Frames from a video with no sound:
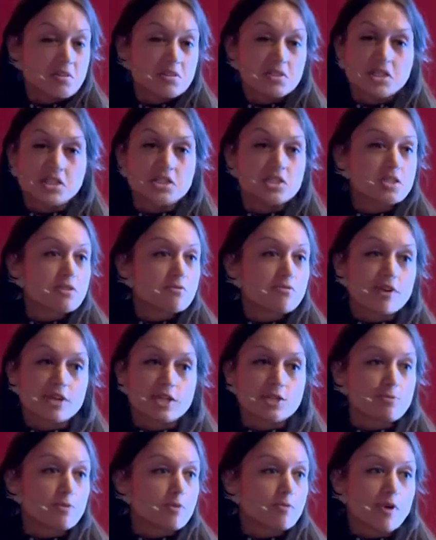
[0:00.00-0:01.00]
Teaching
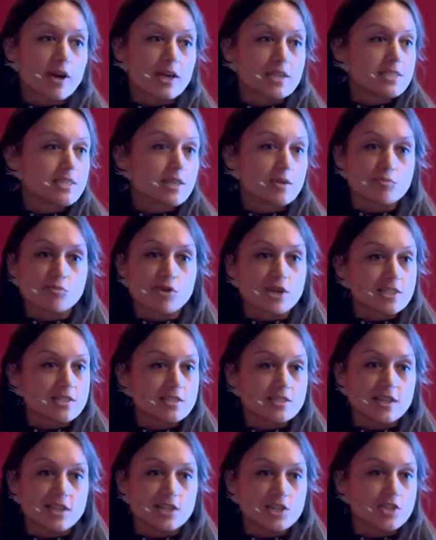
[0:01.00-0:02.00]
freshman writing and
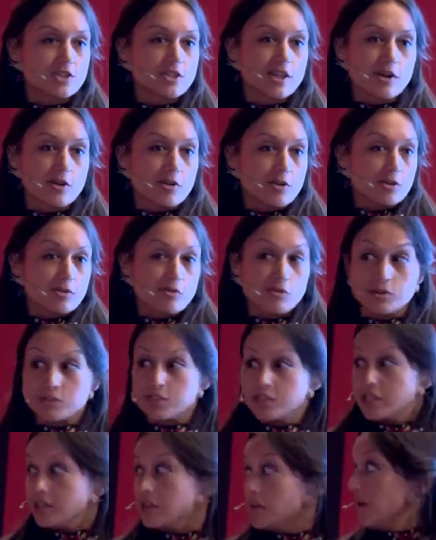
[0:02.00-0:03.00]
presentation at a
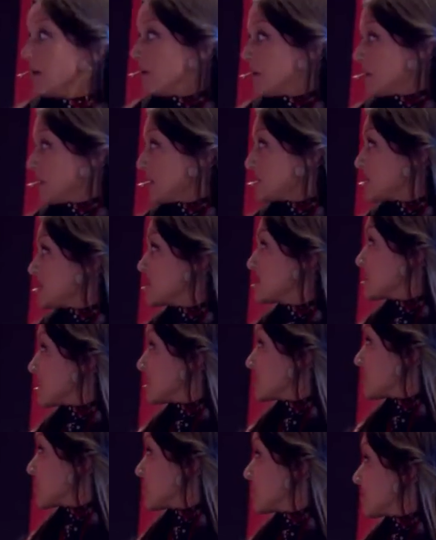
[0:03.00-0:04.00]
university, that sounds
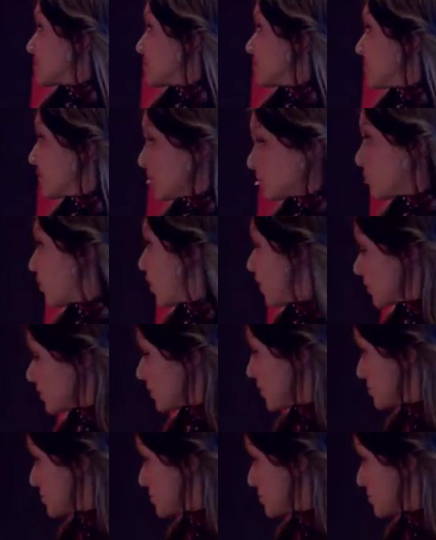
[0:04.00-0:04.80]
like something fun. Why don't